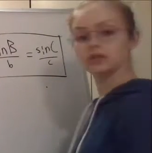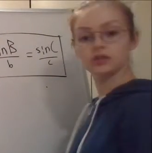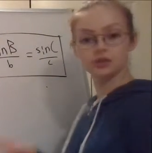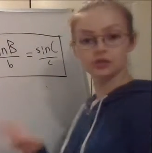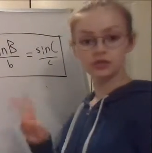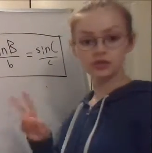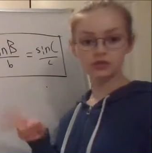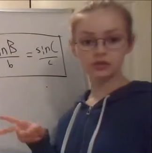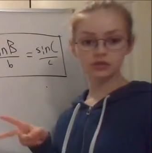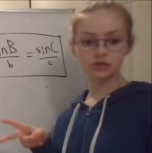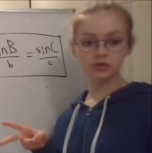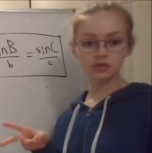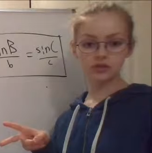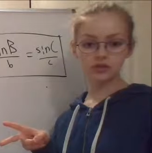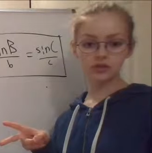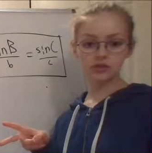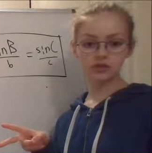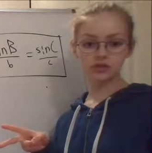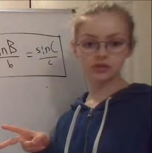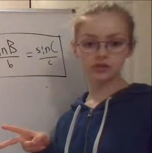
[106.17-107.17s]
two
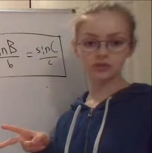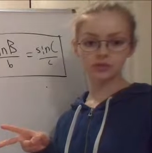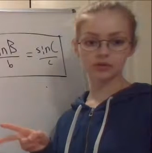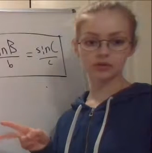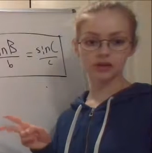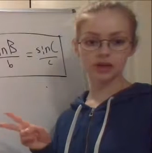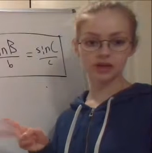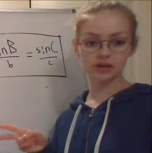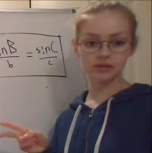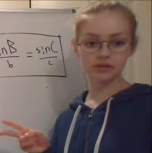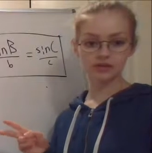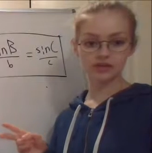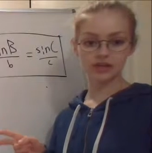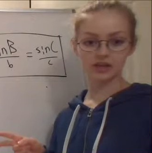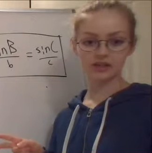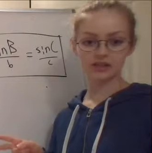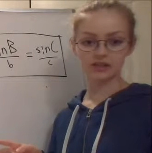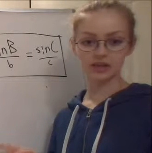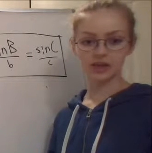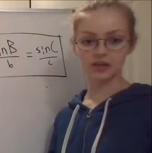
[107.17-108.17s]
solutions with angle
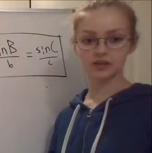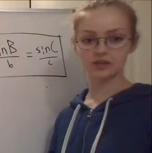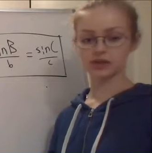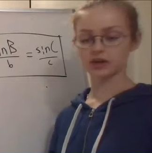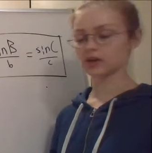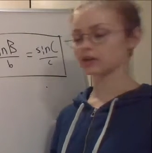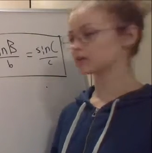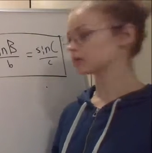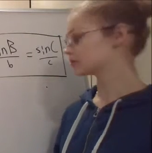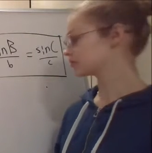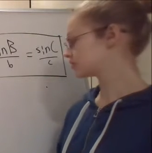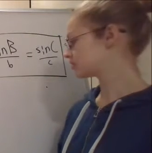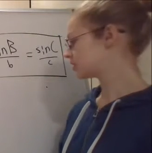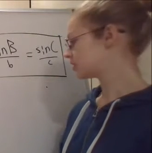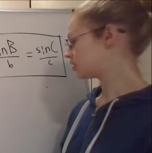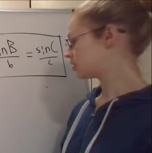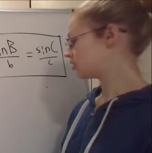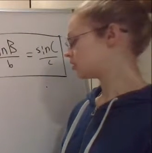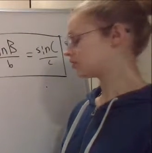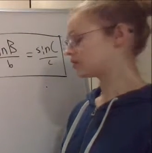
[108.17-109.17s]
side triangles,
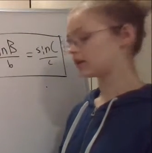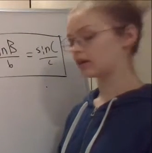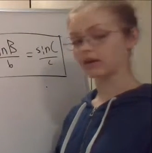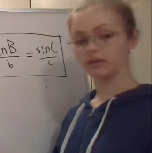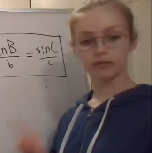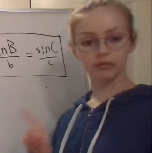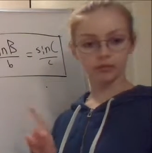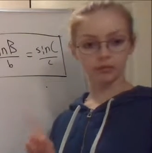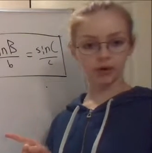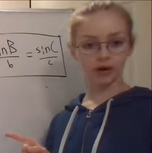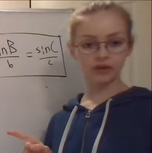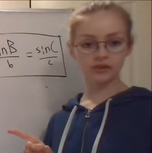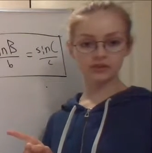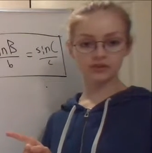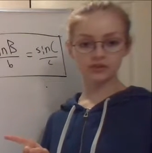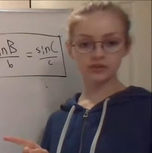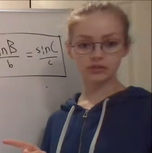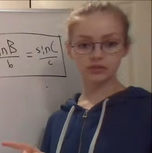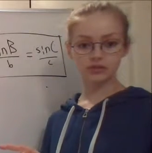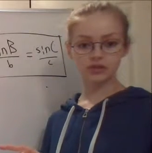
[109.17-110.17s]
you can have one
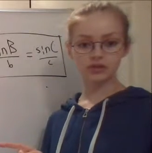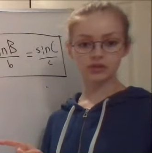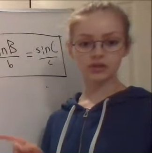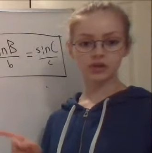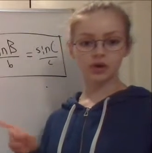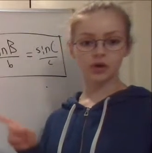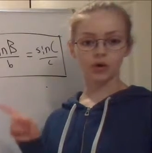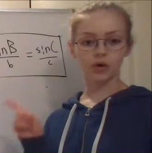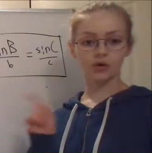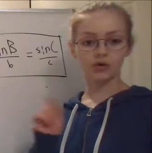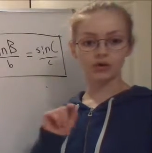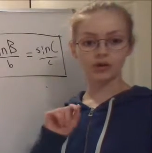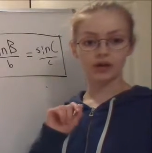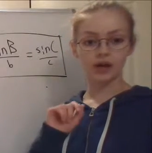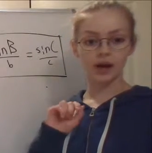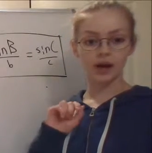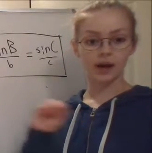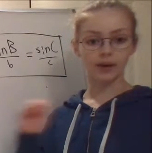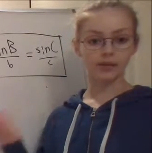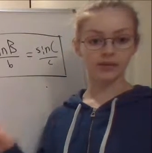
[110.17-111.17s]
solution, or you can
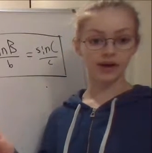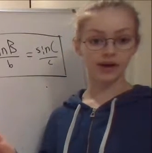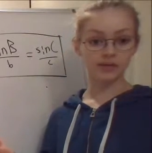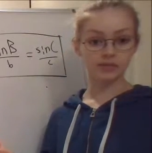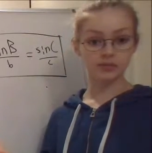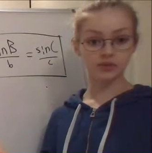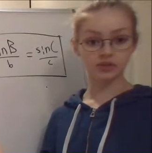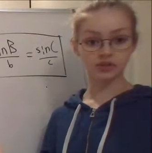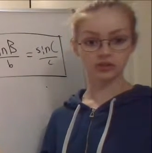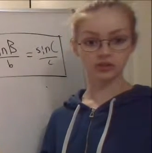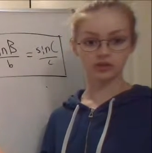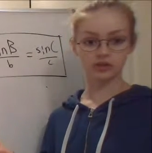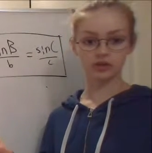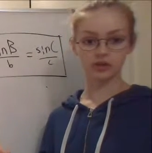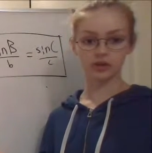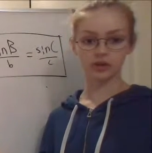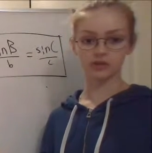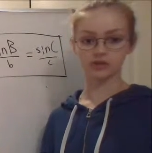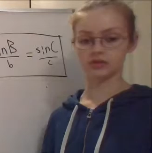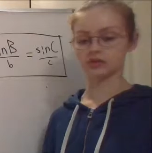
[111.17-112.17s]
have absolutely
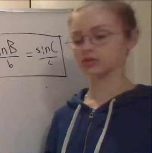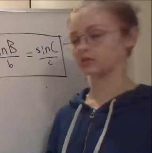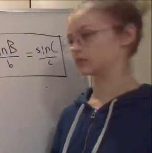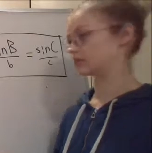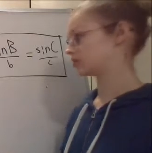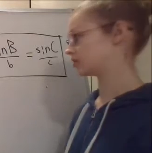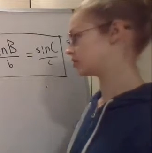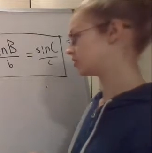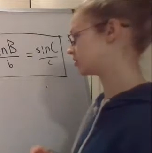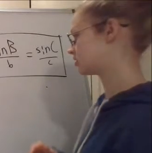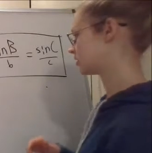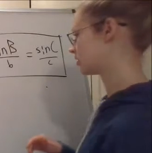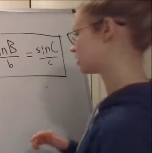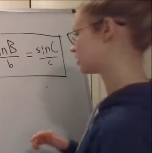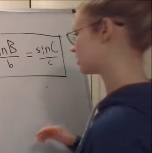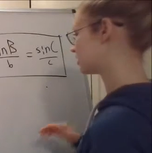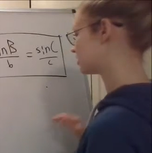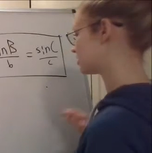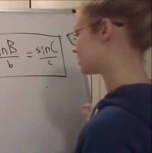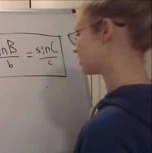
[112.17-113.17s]
no solution. So
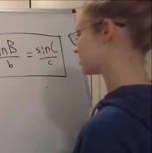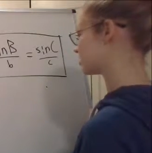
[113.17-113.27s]
let's